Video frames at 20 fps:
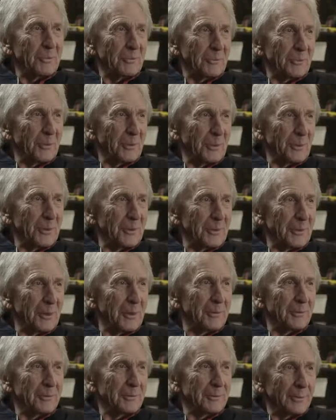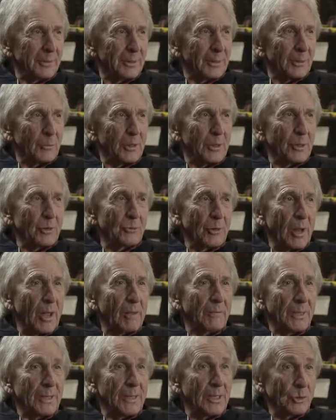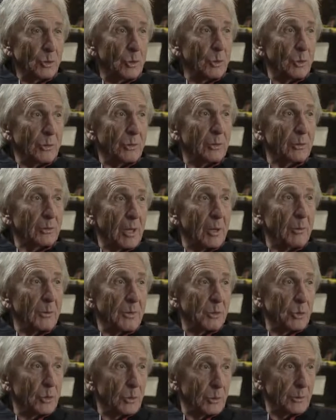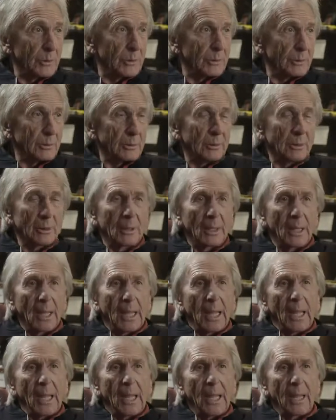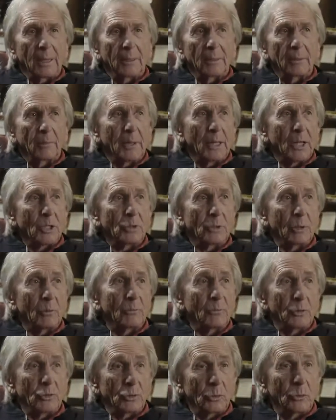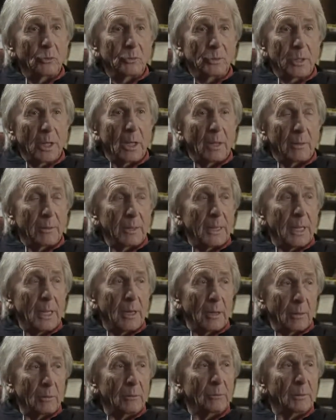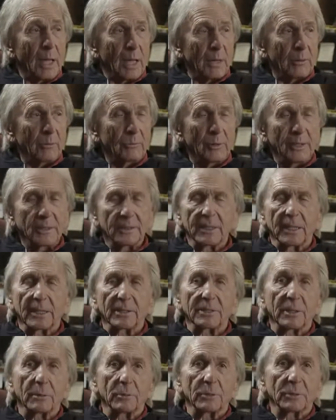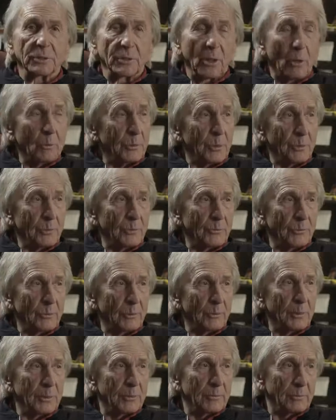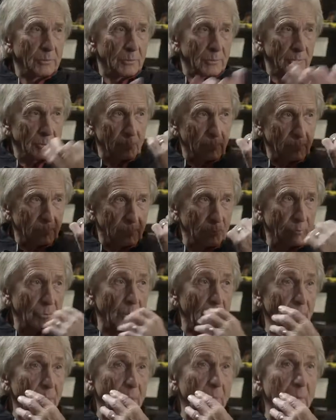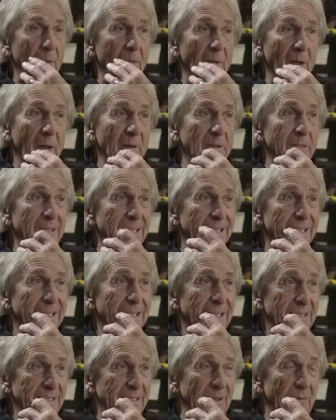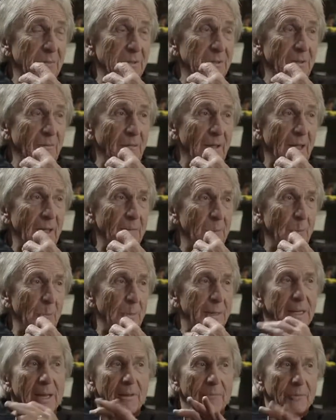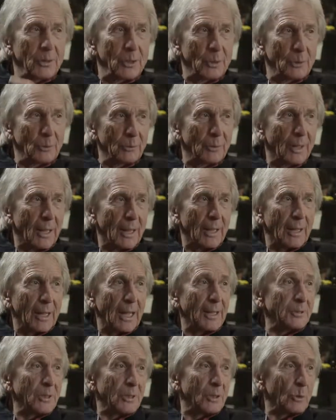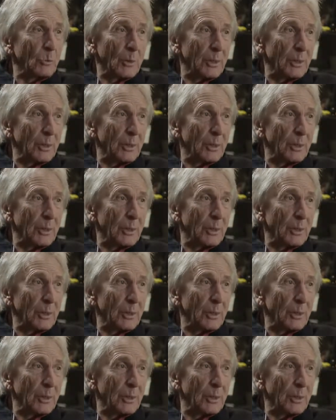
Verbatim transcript: it before, you know when you drive it and it's good, you know it's good. And when I drove the Jules car, the yellow 936, it was so beautiful. We'd driven the Mirage in 75, but we never knew. I didn't